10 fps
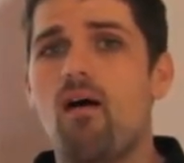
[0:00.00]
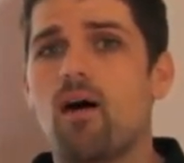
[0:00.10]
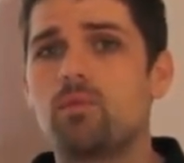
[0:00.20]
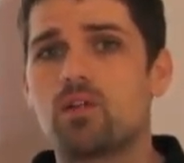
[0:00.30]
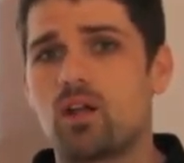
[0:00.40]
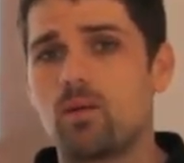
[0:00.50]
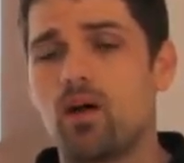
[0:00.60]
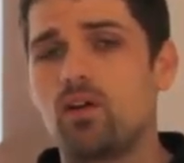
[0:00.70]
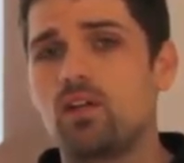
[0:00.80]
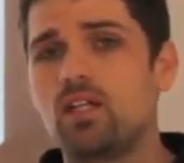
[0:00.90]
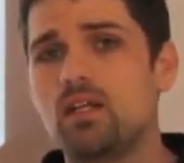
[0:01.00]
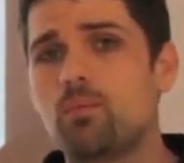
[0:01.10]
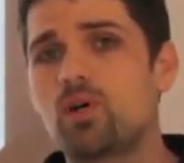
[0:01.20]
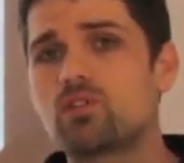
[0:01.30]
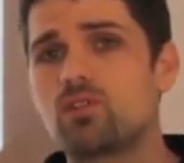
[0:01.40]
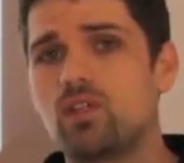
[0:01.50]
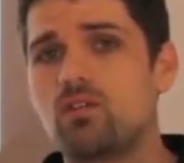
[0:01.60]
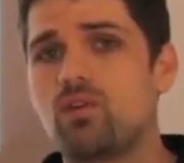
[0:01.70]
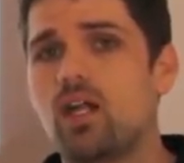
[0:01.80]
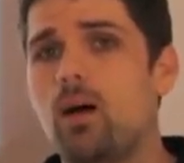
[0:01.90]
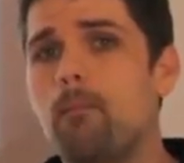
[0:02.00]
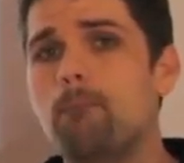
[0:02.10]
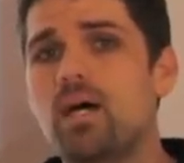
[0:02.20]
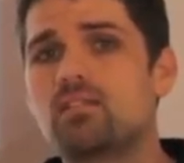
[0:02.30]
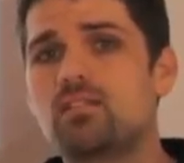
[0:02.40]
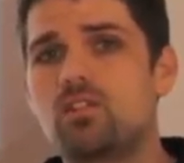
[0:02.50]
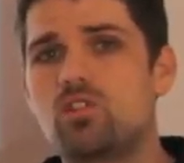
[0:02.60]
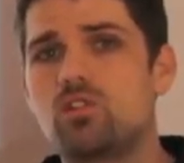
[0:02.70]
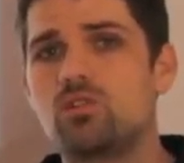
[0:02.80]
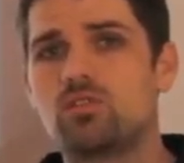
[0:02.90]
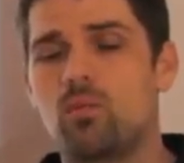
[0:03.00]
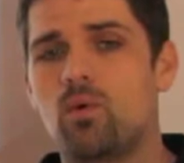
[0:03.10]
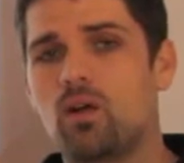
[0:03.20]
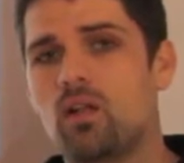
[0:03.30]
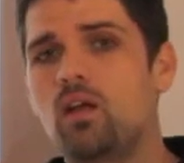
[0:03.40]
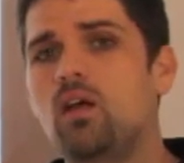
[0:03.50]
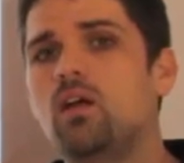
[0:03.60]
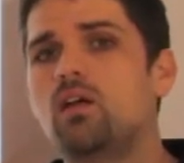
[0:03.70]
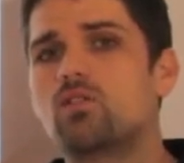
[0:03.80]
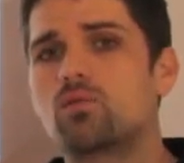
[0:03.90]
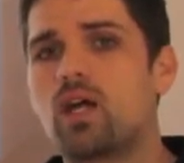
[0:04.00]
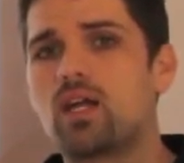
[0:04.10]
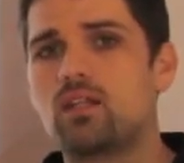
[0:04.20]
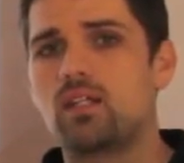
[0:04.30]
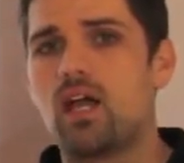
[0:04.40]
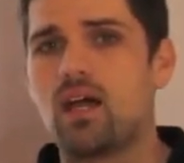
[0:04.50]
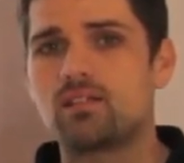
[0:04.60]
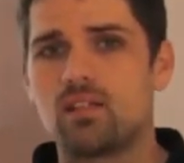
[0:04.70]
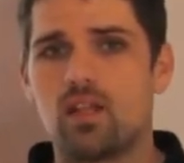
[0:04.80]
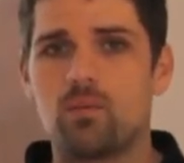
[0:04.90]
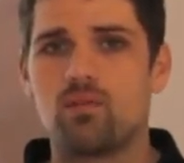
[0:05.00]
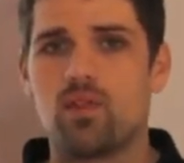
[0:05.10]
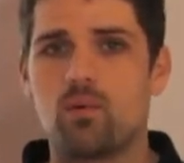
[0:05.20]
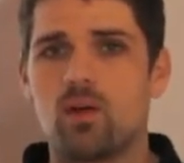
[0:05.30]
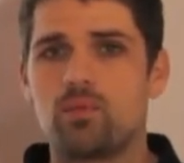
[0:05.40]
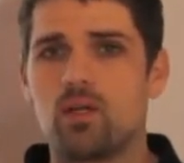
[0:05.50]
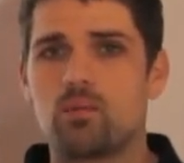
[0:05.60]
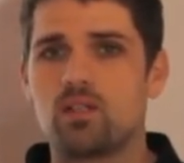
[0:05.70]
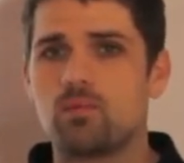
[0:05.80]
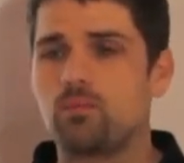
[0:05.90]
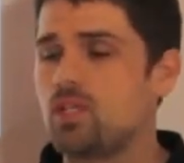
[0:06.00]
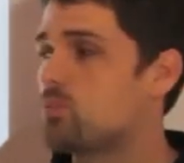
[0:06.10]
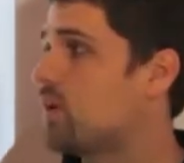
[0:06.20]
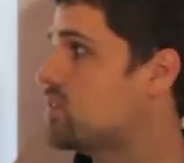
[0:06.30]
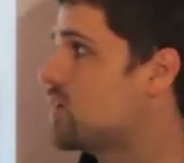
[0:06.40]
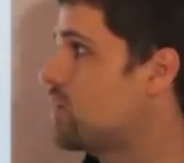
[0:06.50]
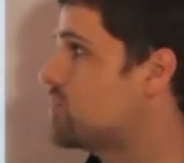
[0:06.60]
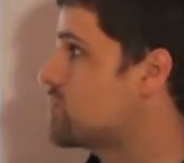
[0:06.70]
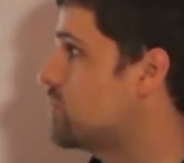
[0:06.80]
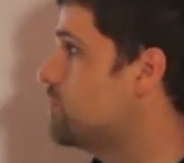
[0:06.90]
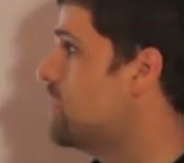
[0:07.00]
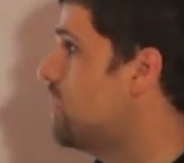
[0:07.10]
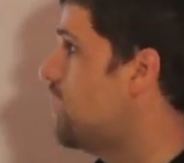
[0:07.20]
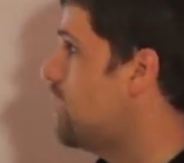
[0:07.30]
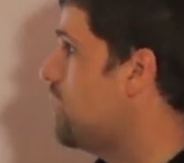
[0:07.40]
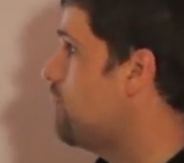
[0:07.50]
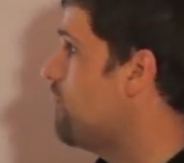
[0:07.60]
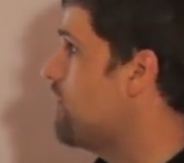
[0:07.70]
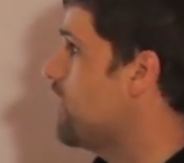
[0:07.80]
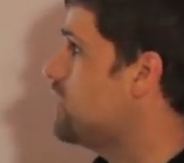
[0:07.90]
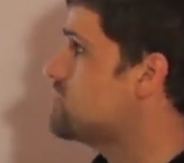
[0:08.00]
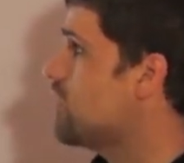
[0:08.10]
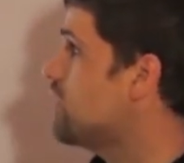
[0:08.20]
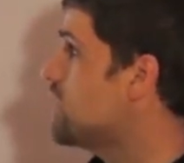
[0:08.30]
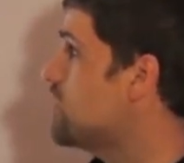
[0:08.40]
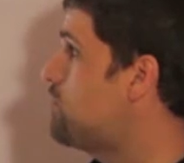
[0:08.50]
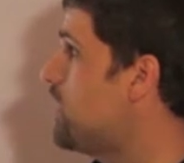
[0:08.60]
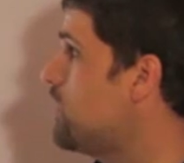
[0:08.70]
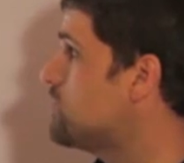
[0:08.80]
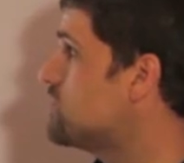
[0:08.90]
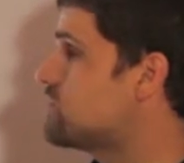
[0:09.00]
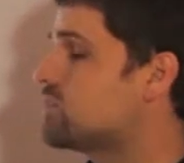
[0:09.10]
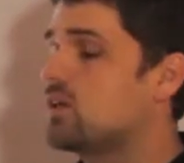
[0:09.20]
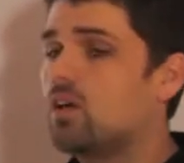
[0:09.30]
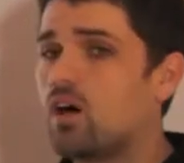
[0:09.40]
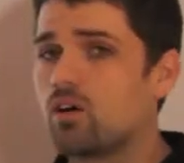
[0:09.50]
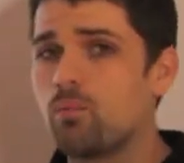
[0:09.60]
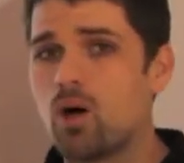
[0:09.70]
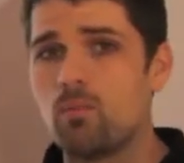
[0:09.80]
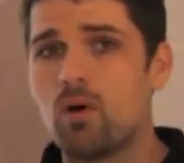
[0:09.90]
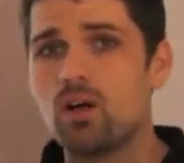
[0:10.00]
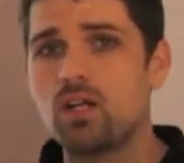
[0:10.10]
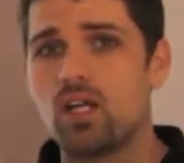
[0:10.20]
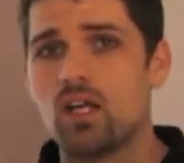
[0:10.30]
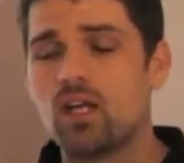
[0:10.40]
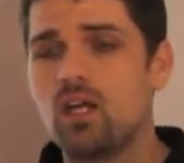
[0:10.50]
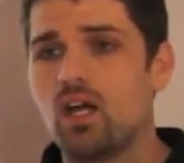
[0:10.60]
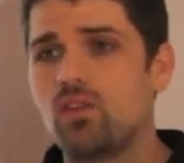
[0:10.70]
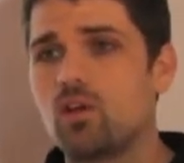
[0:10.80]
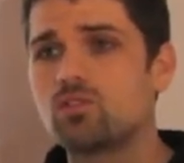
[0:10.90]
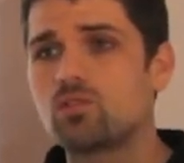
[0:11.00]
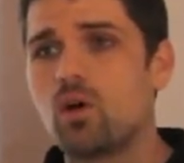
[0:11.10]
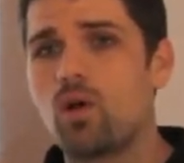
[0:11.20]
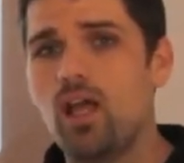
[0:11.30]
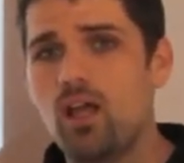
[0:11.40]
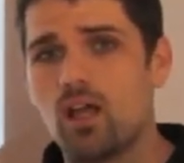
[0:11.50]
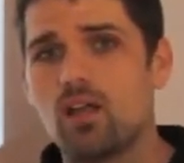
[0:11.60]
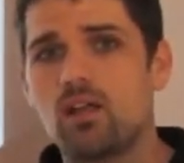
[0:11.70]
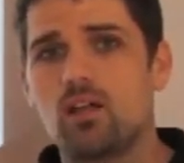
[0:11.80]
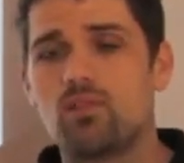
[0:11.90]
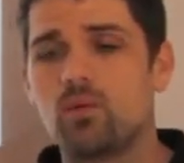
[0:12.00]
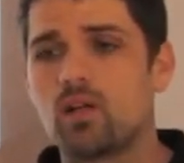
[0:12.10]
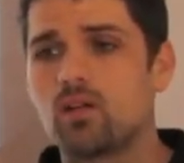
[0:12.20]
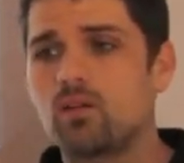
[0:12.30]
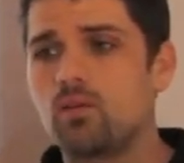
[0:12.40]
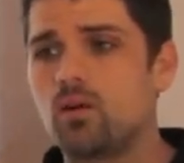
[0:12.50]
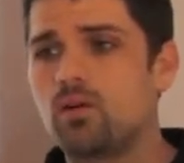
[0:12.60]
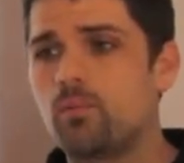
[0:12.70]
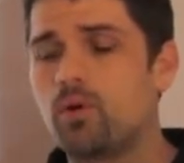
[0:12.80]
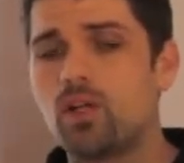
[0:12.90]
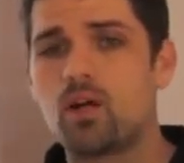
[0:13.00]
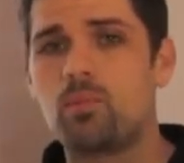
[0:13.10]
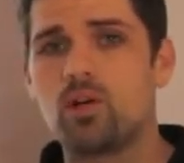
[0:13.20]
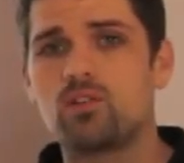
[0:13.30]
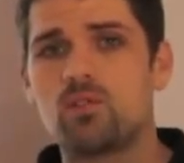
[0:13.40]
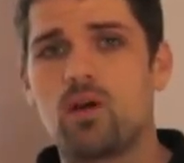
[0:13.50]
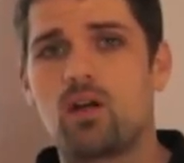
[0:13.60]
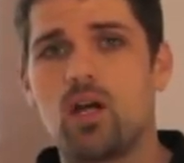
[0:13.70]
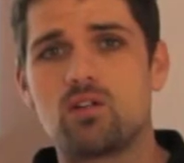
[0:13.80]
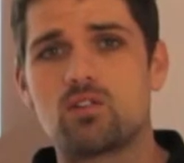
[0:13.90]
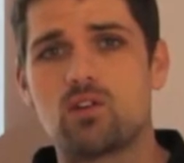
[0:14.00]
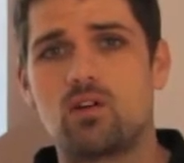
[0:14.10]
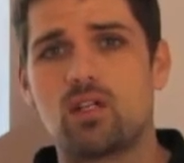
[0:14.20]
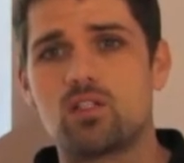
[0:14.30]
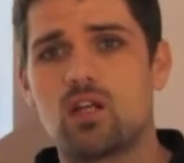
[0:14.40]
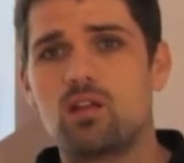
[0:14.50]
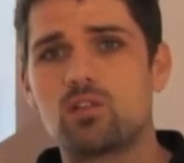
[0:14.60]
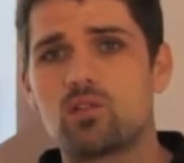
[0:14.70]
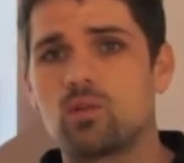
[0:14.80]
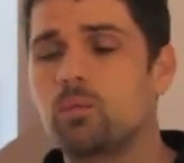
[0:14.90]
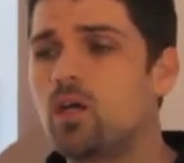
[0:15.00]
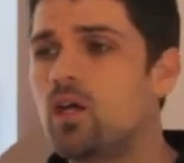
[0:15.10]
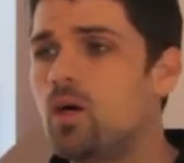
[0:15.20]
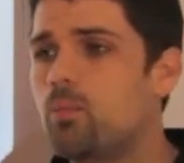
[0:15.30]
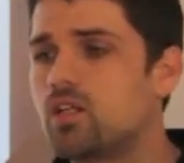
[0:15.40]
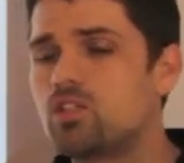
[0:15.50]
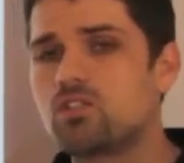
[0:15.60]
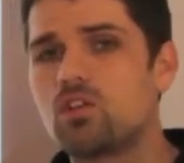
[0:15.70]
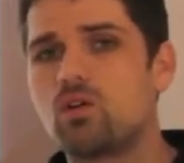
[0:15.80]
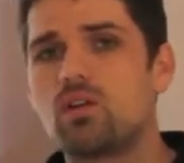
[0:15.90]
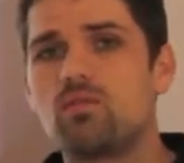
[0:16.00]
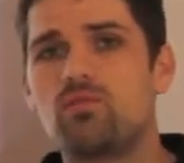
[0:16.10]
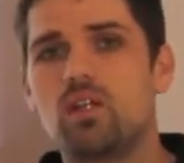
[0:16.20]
I'm talking about a personal invite, a message to someone directly asking them if they want to be in my Beachbody Challenge group. The untargeted posts are marketing, and those are okay if you want to put out a post about how you're starting a challenge group, but just don't